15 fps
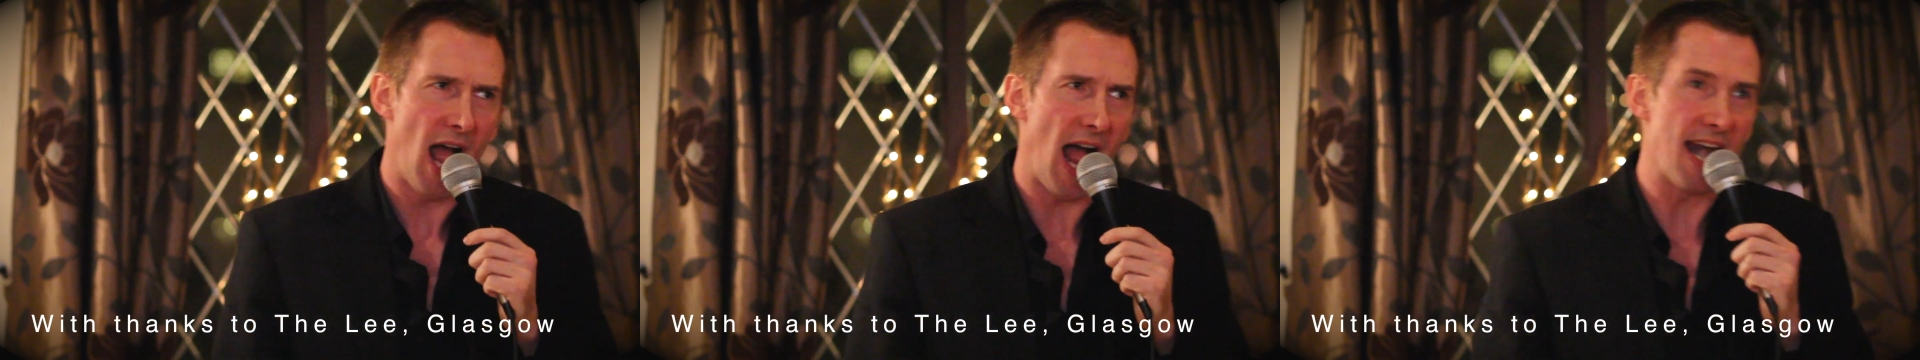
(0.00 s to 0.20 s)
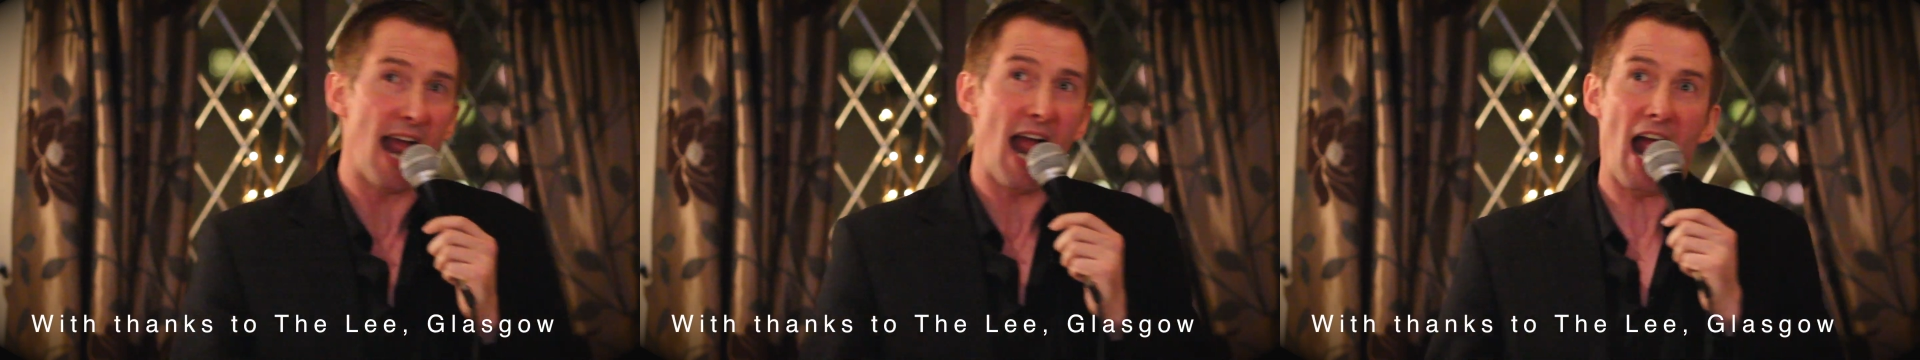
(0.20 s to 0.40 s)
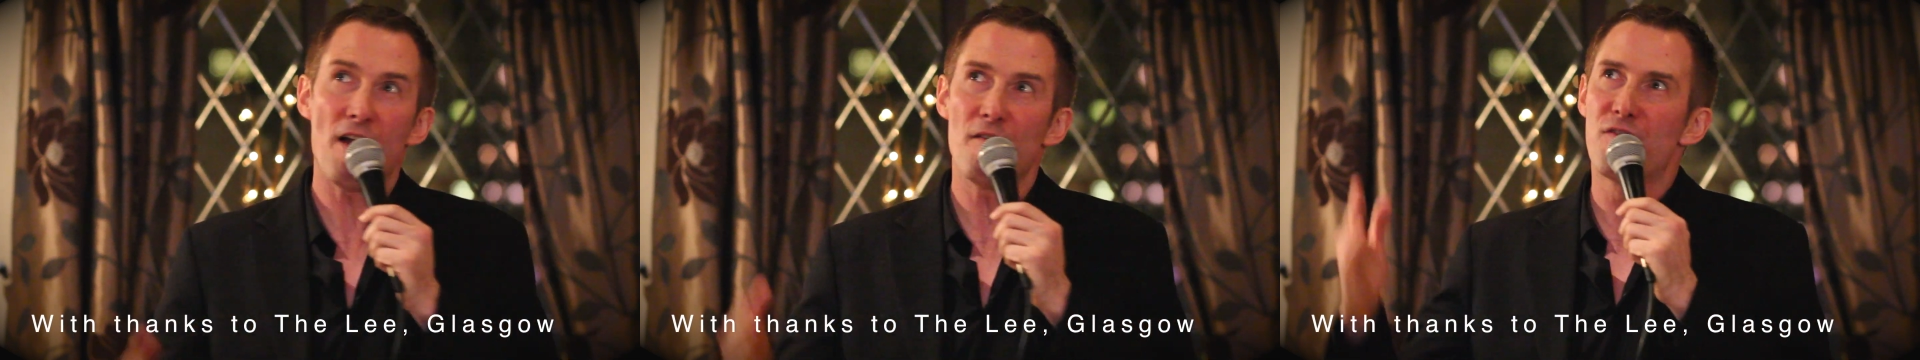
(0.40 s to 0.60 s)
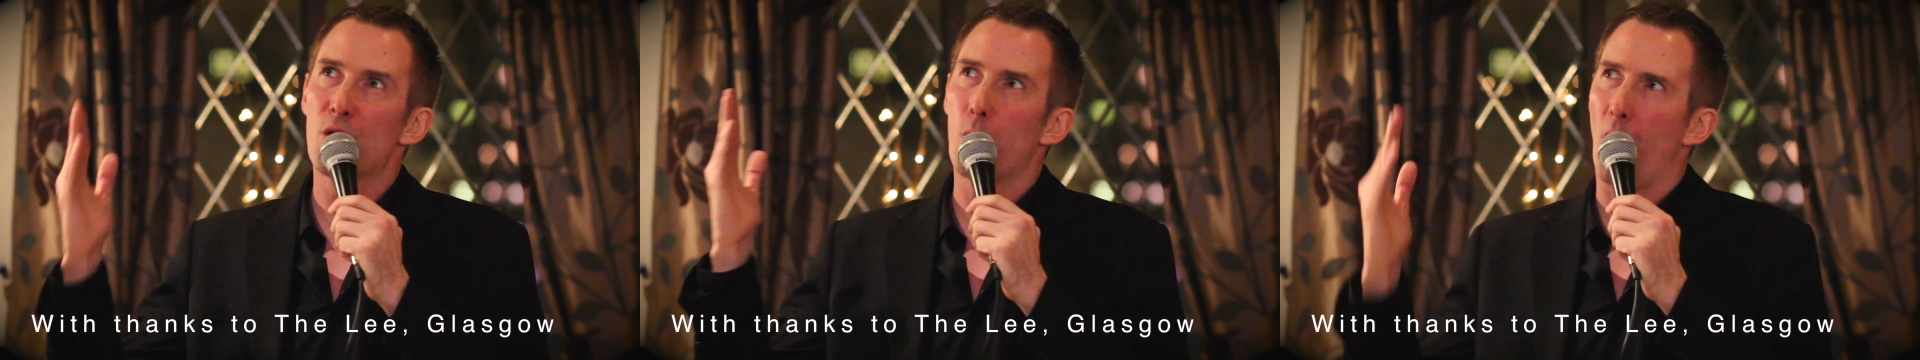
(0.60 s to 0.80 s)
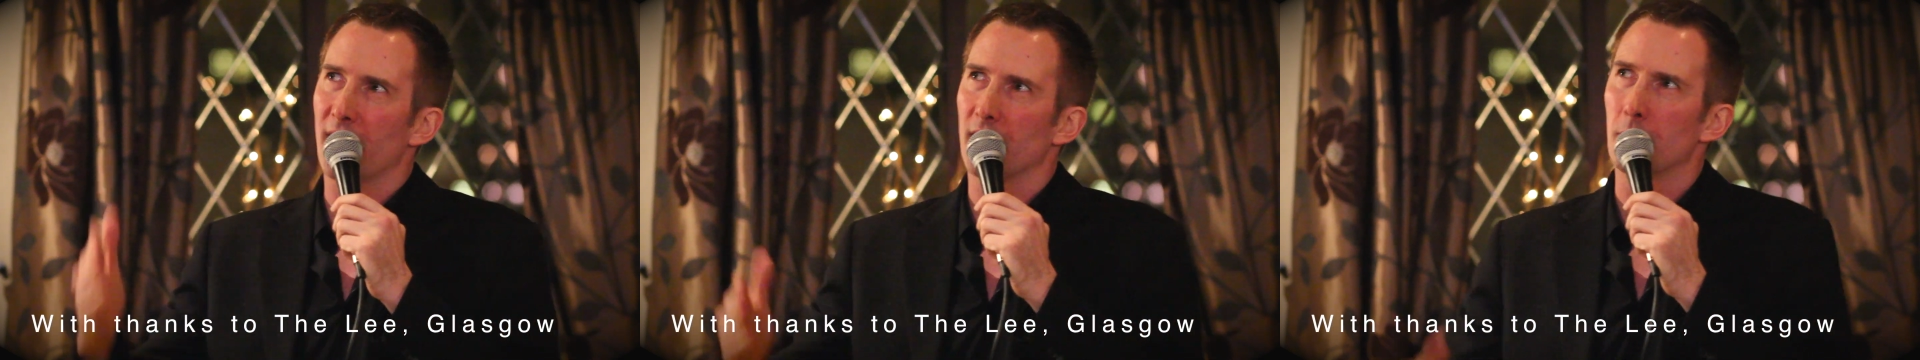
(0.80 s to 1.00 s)
And
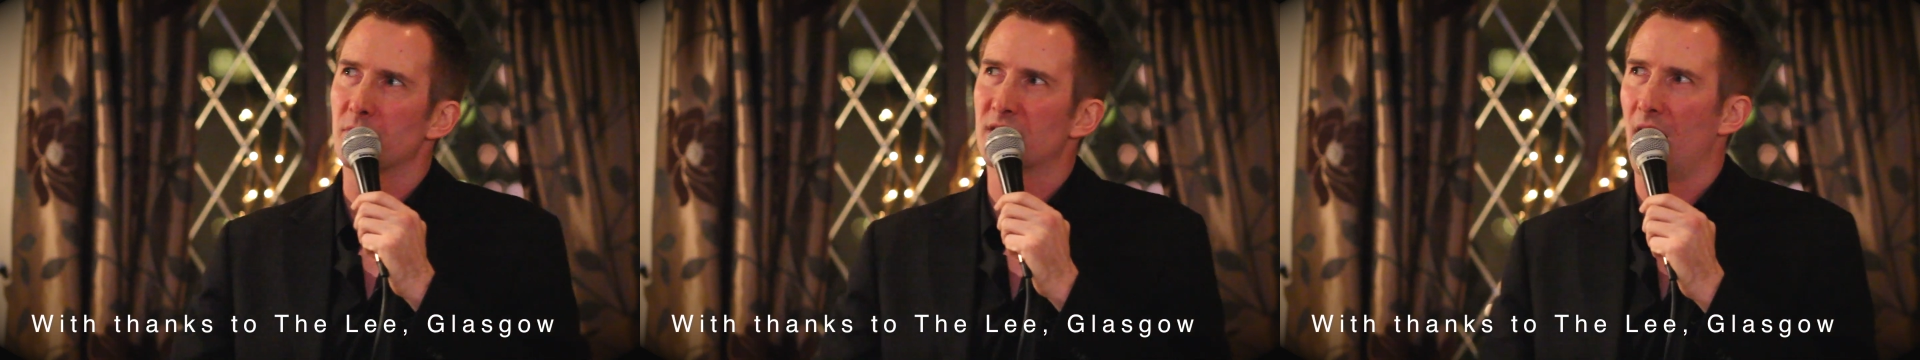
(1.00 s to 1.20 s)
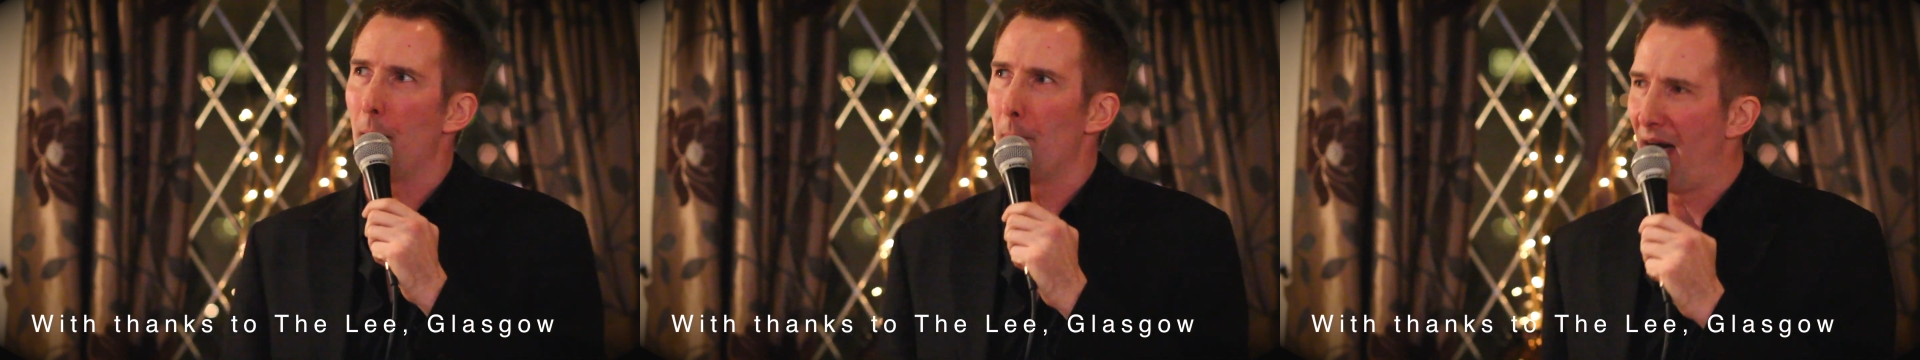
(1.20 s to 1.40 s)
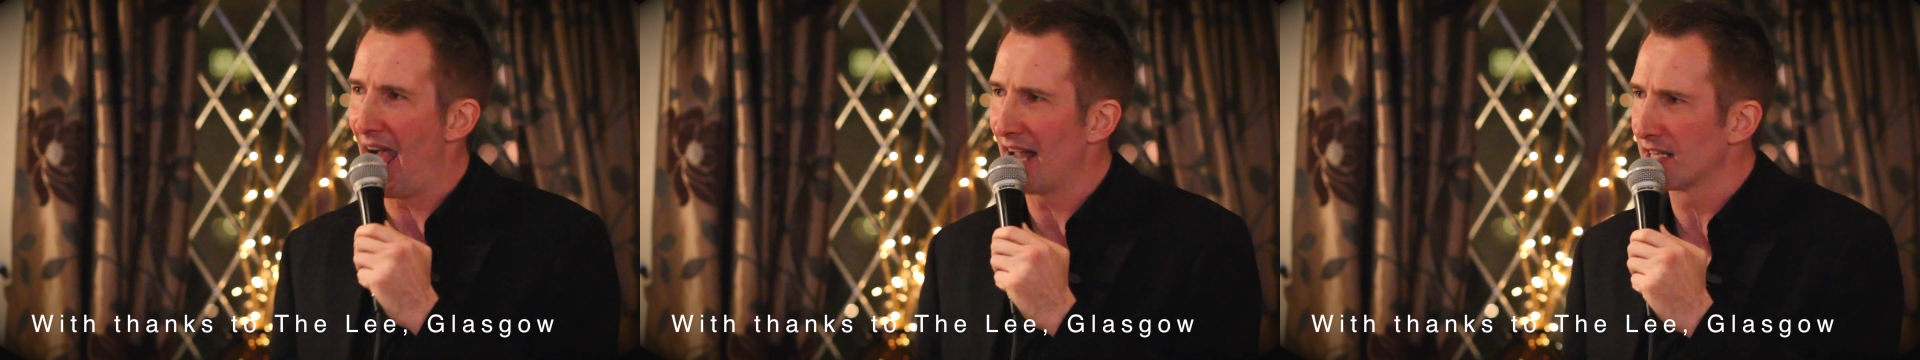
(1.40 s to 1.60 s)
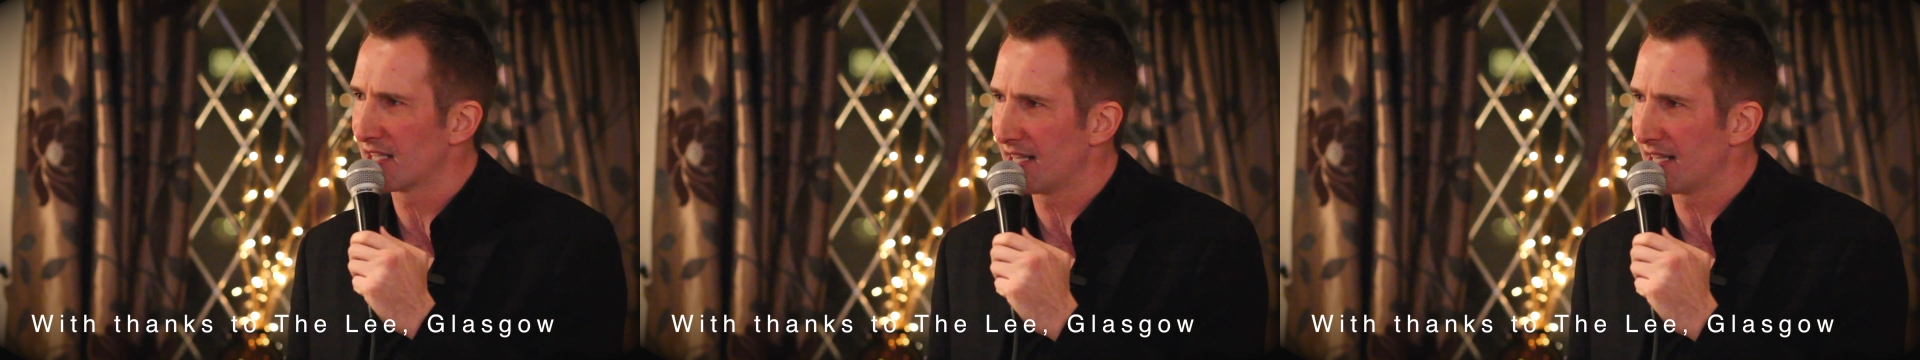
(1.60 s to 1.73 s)
every one of them to a man